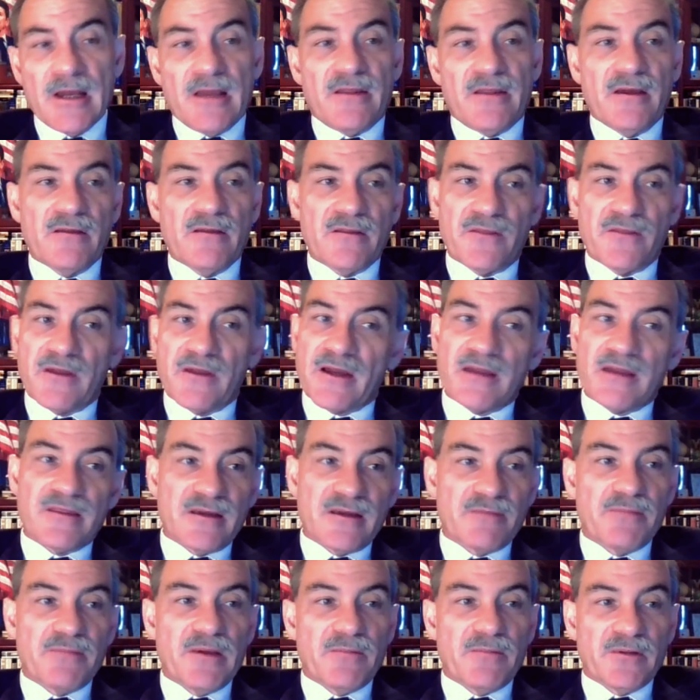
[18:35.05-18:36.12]
The other thing I
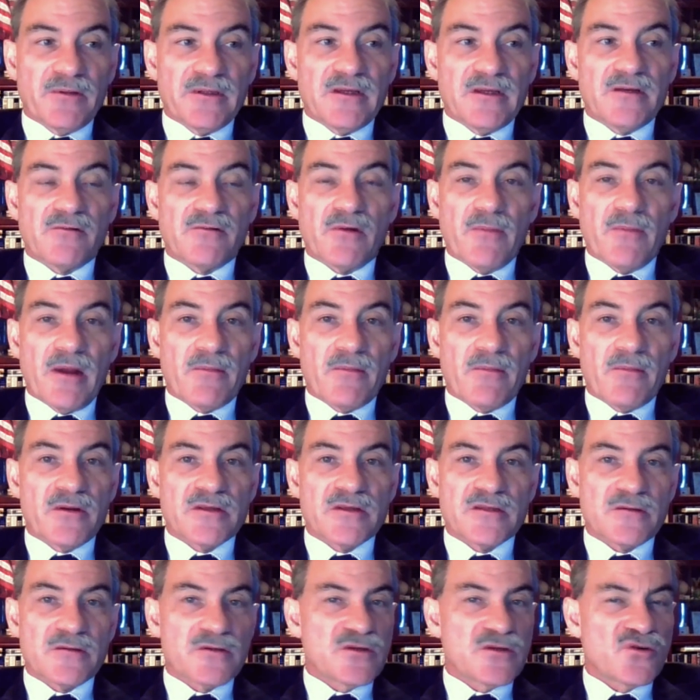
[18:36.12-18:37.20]
think people need to remember
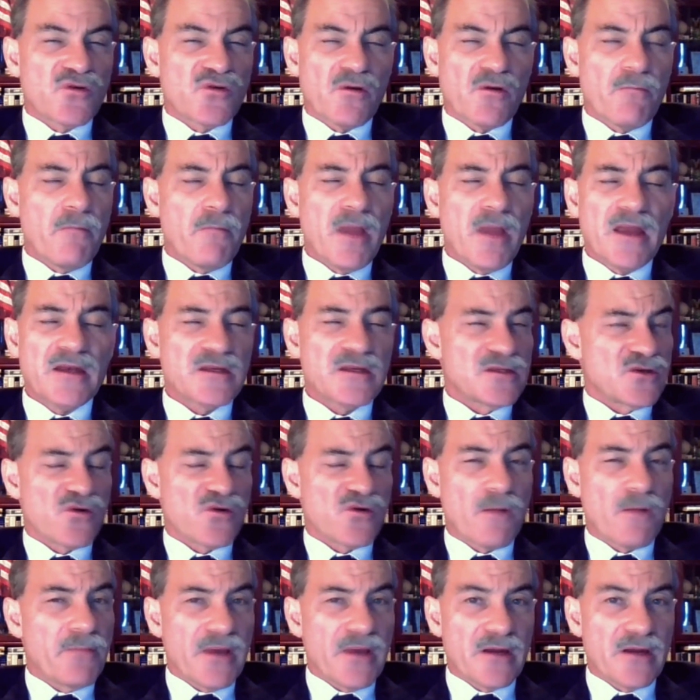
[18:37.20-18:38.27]
is there's tremendous
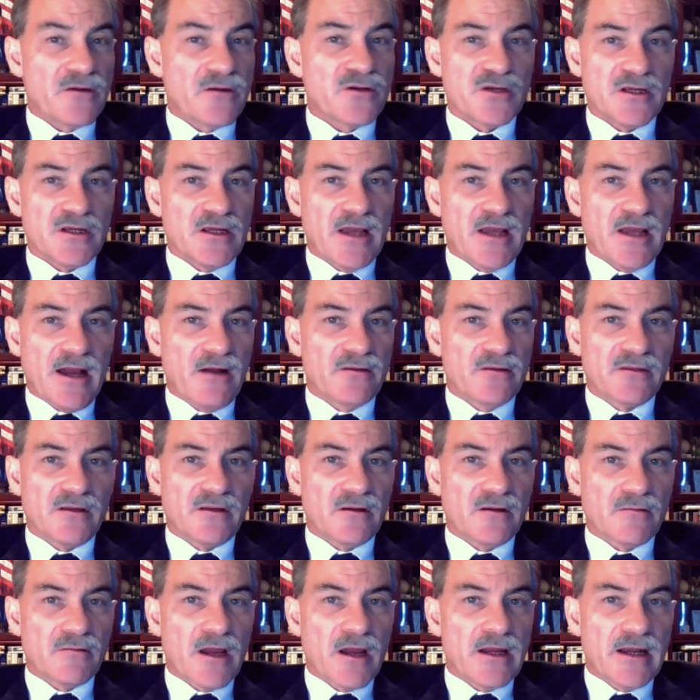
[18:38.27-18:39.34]
Trump energy out
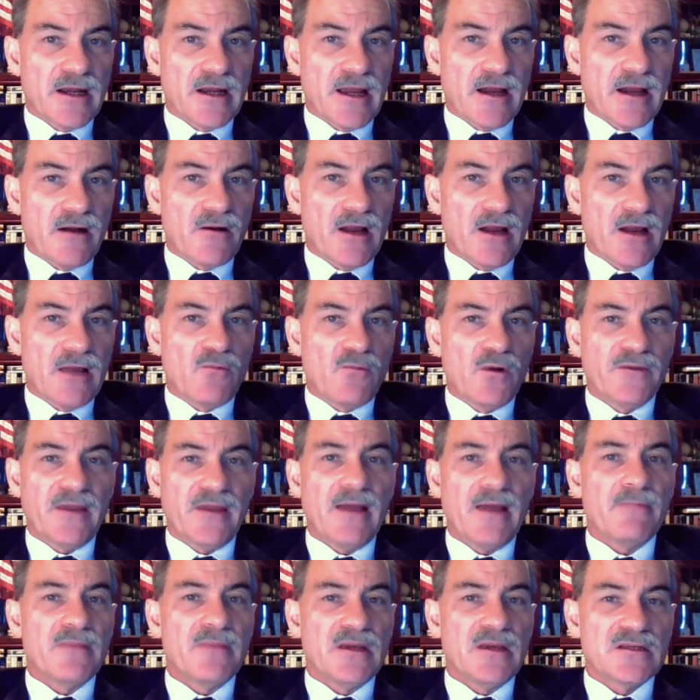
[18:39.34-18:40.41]
there right now. And what
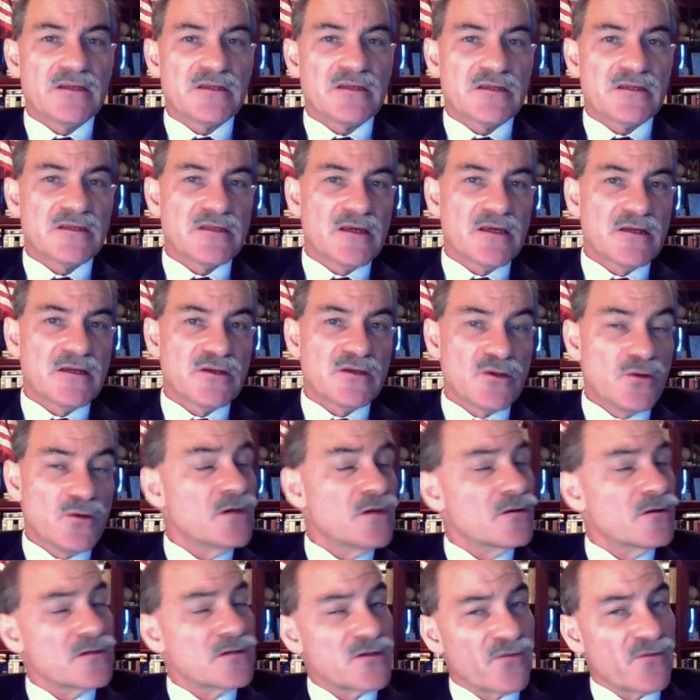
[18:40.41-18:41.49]
that means is that 2
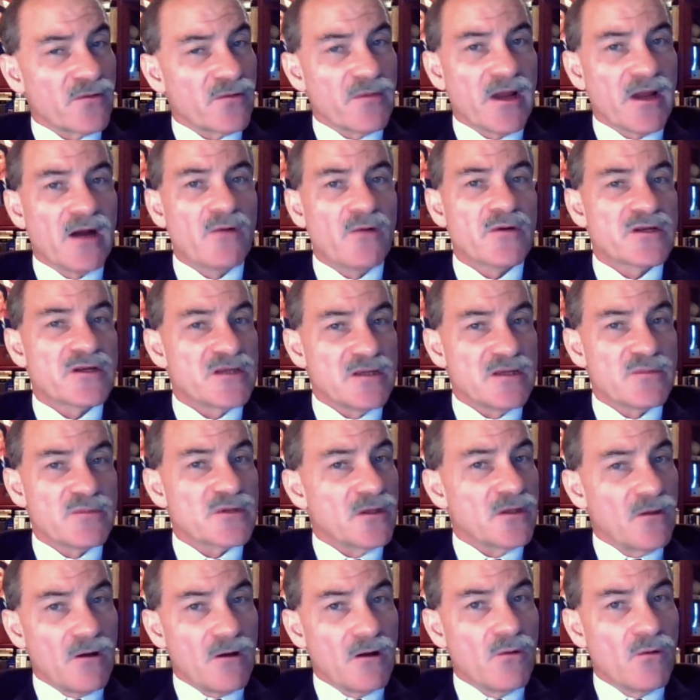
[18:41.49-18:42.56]
years from now, which seems a
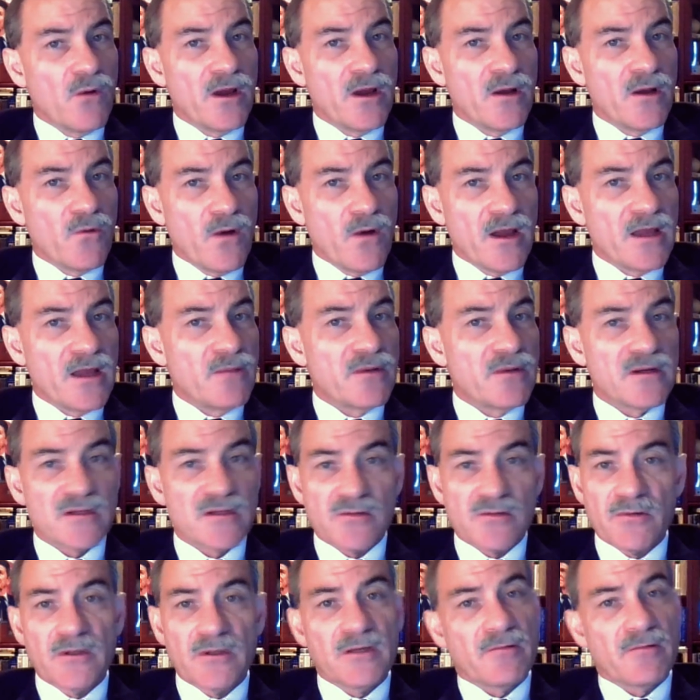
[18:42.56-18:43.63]
long way away, but
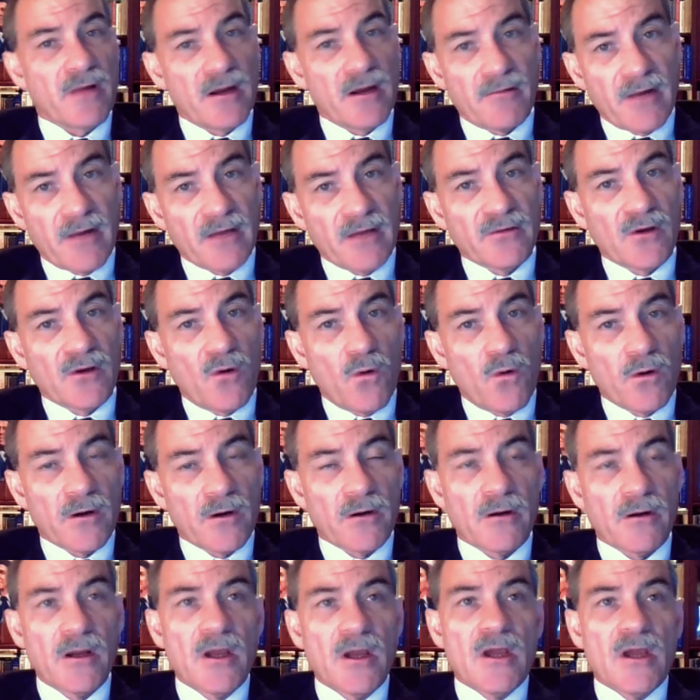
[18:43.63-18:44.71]
is really right around the
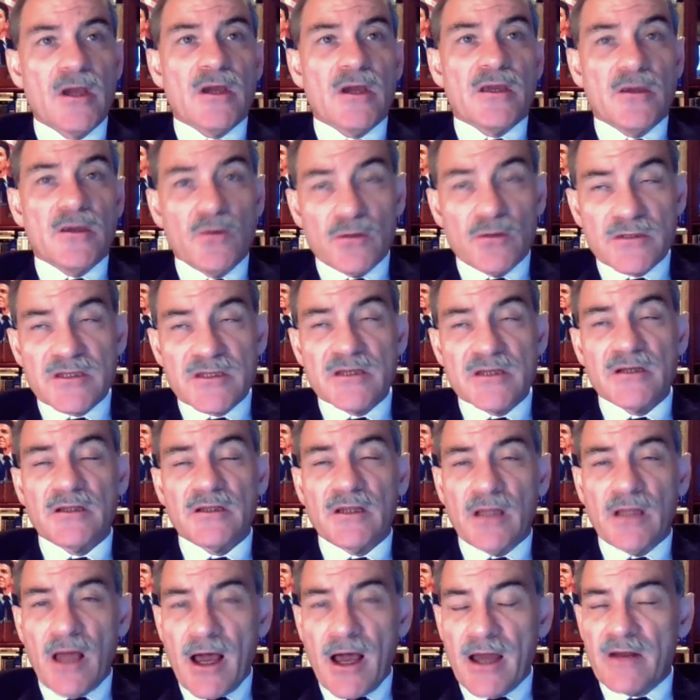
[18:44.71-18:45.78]
corner, you will see a
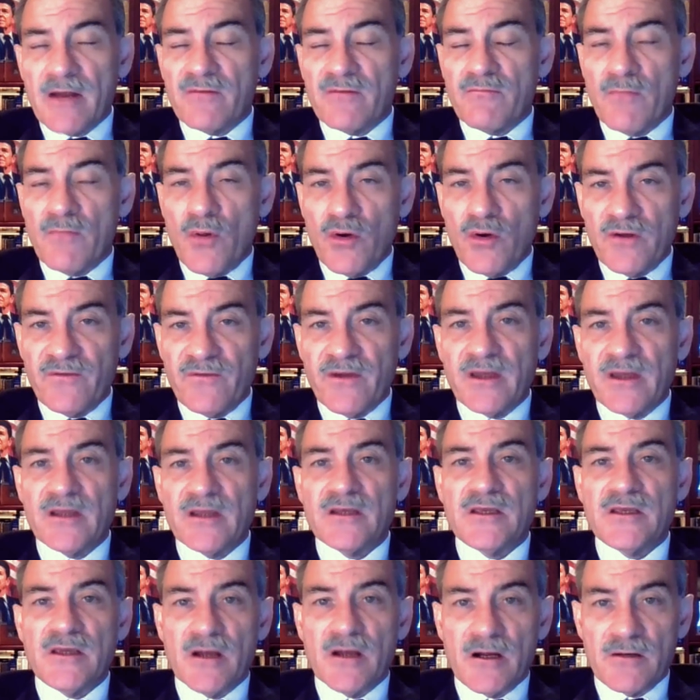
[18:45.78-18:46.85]
lot of
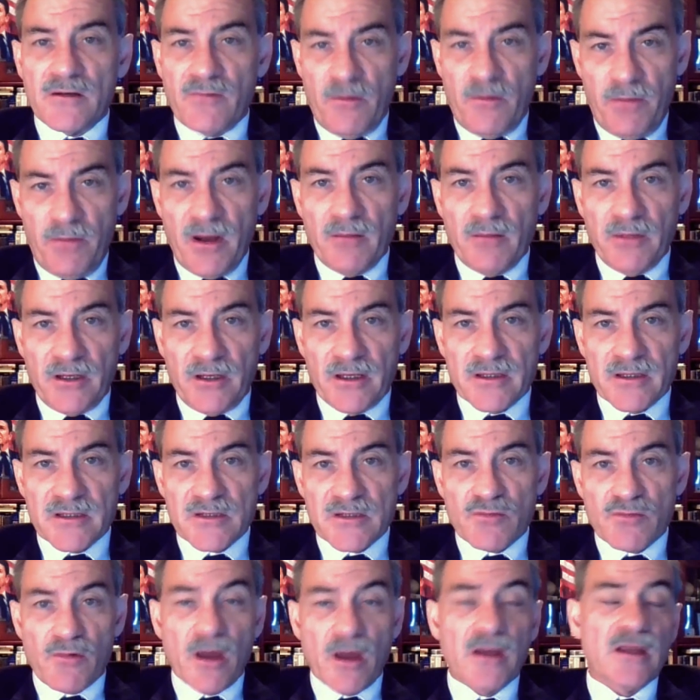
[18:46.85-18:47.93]
motivated young
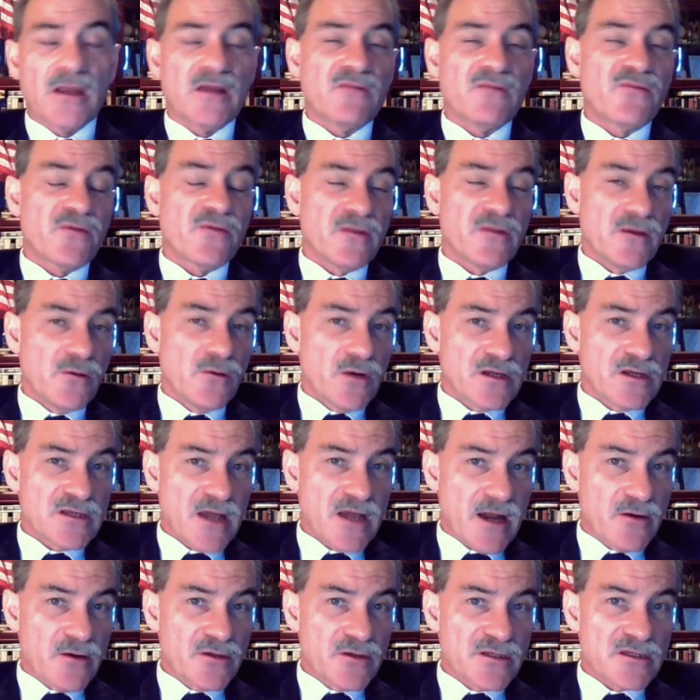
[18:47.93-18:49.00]
Republicans running for the U.S.
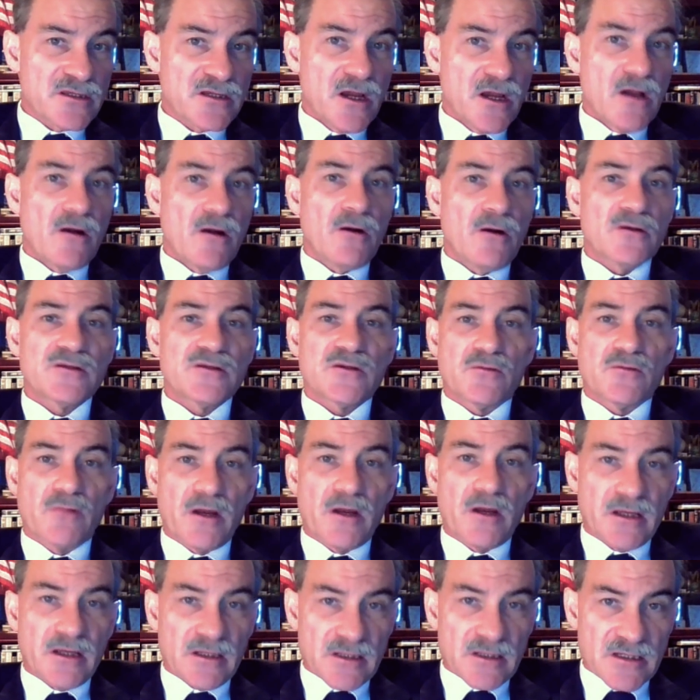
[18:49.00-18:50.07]
House, also
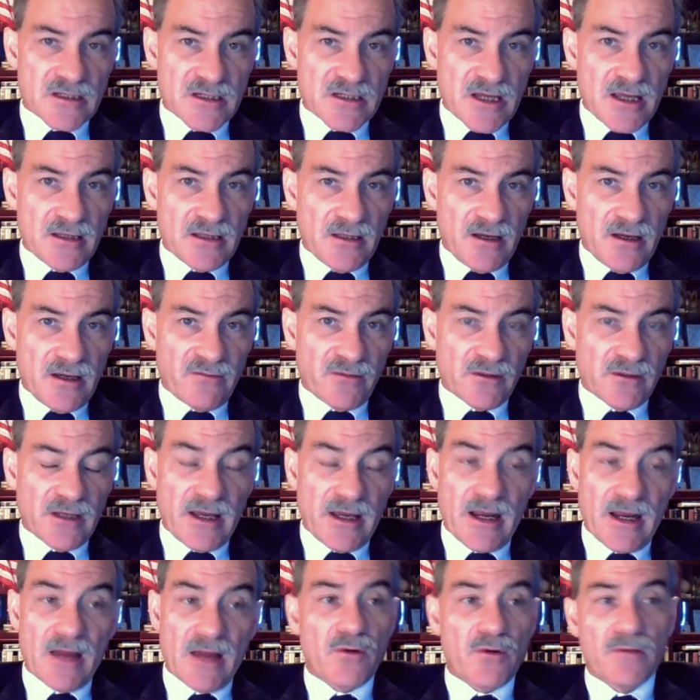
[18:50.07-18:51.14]
running at the state level.
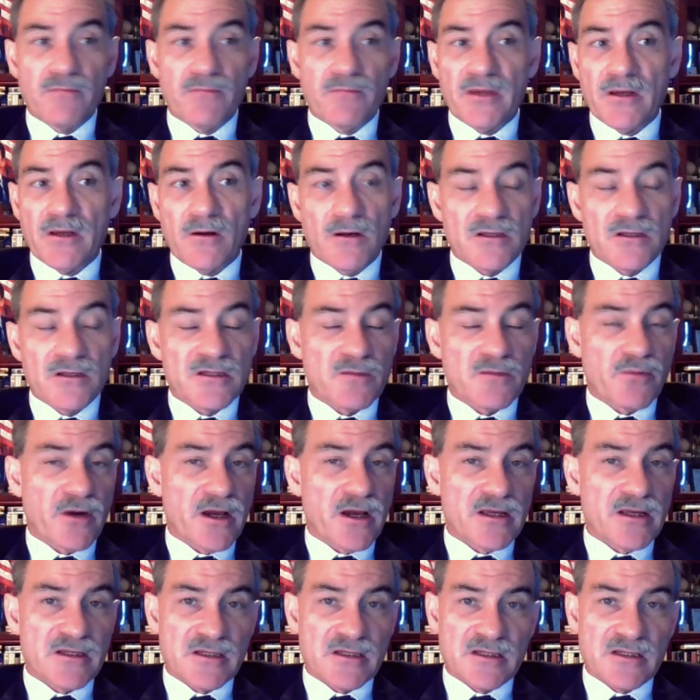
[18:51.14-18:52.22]
And I wouldn't be at all
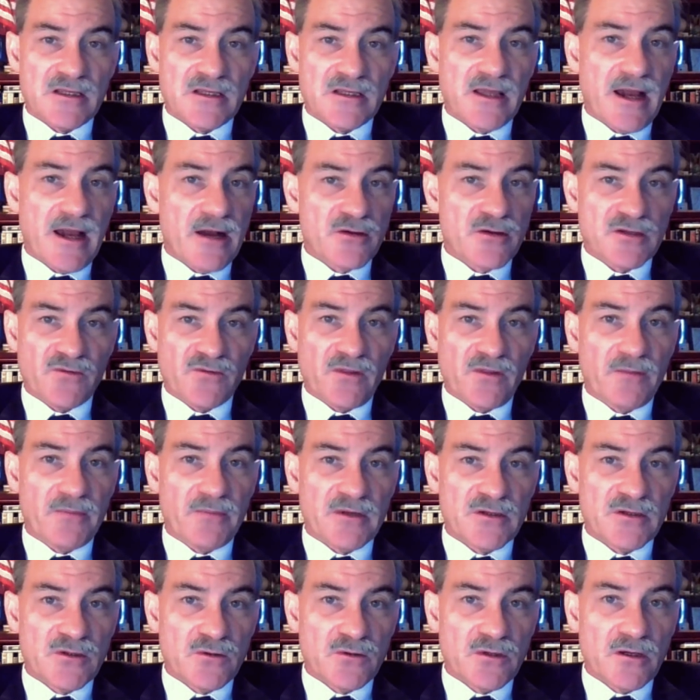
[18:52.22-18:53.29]
surprised to see the House flip
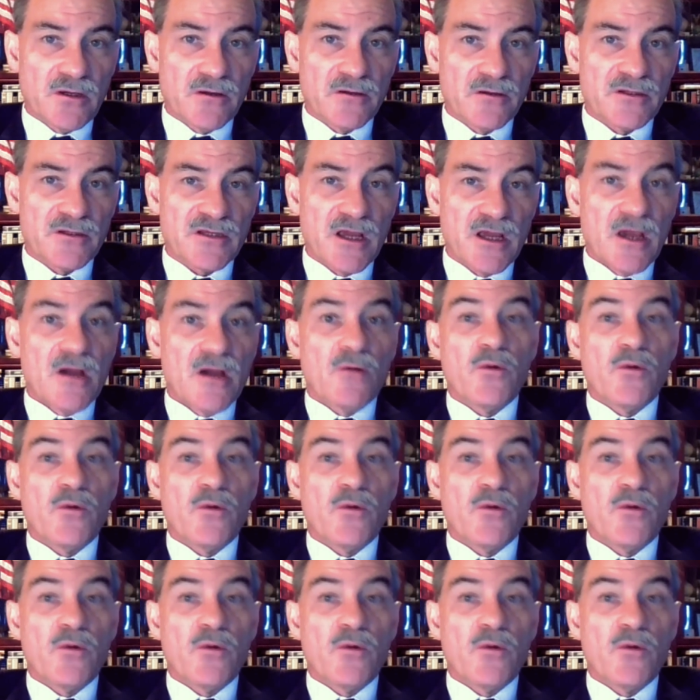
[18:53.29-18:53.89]
in 2 years.